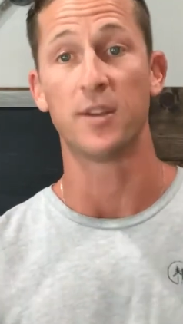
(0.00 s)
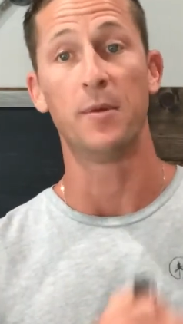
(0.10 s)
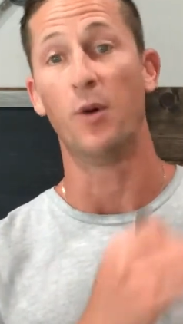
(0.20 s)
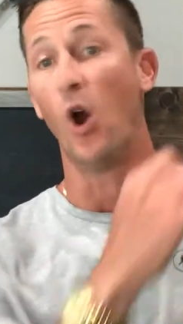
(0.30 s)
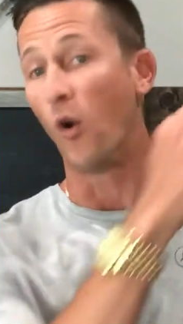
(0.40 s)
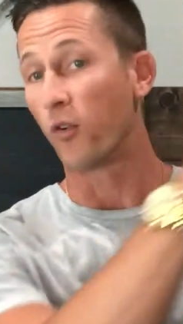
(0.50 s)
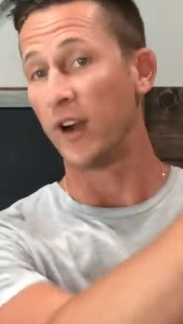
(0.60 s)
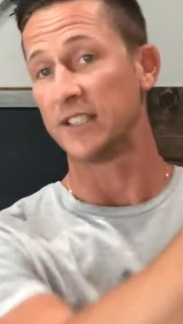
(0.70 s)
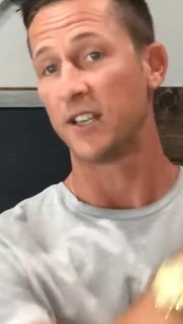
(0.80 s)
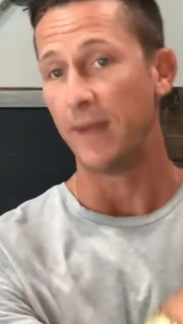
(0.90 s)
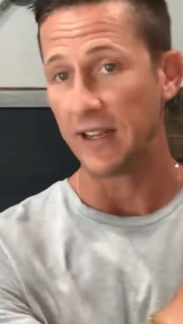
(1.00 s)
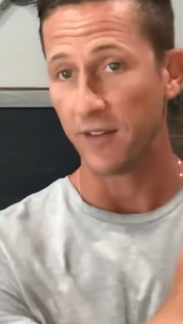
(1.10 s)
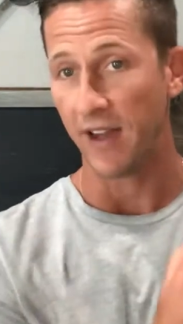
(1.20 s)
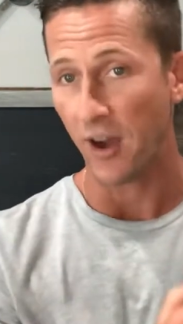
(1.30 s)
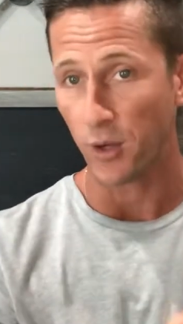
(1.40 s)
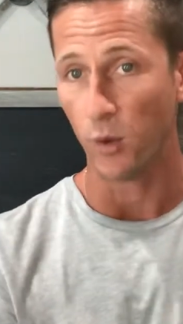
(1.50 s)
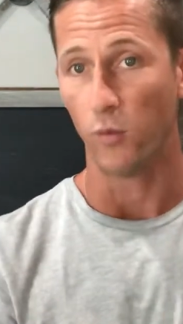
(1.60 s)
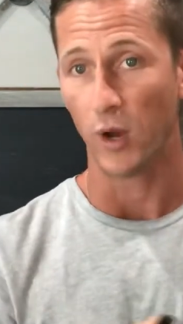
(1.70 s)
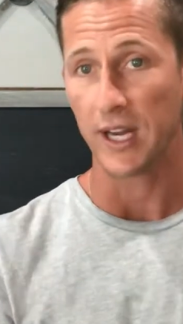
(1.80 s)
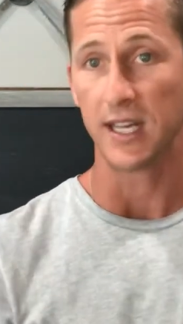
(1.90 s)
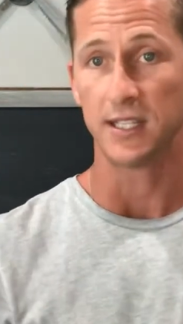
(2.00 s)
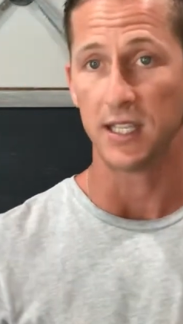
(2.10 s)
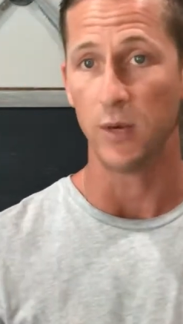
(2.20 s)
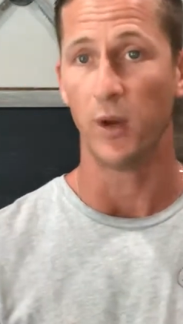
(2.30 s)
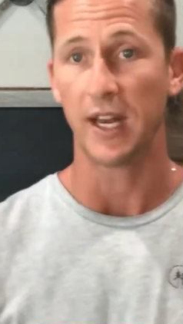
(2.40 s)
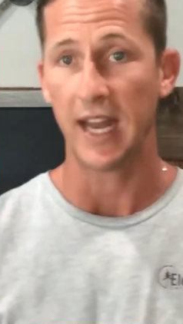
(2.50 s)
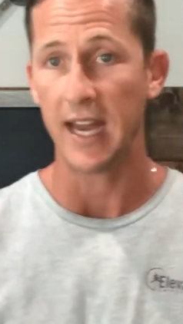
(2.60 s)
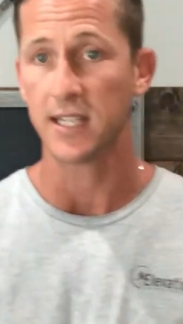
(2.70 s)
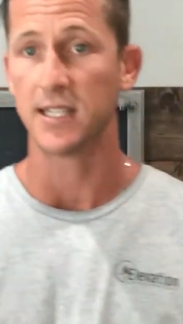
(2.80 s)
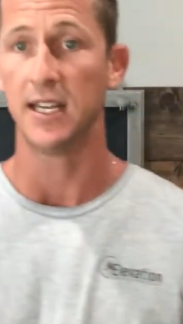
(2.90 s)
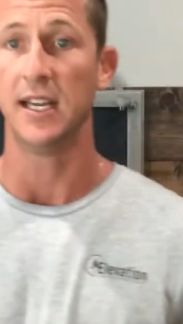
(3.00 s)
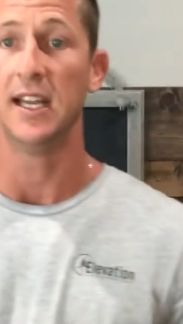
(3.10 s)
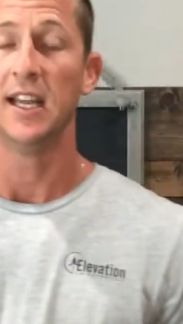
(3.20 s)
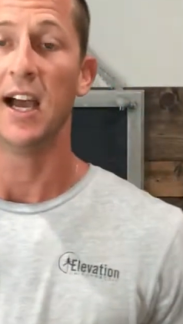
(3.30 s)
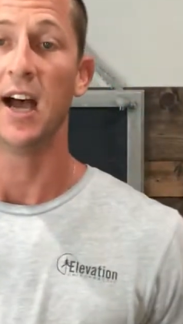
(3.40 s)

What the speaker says: Some people overestimate the value of what it can see, what it can't see.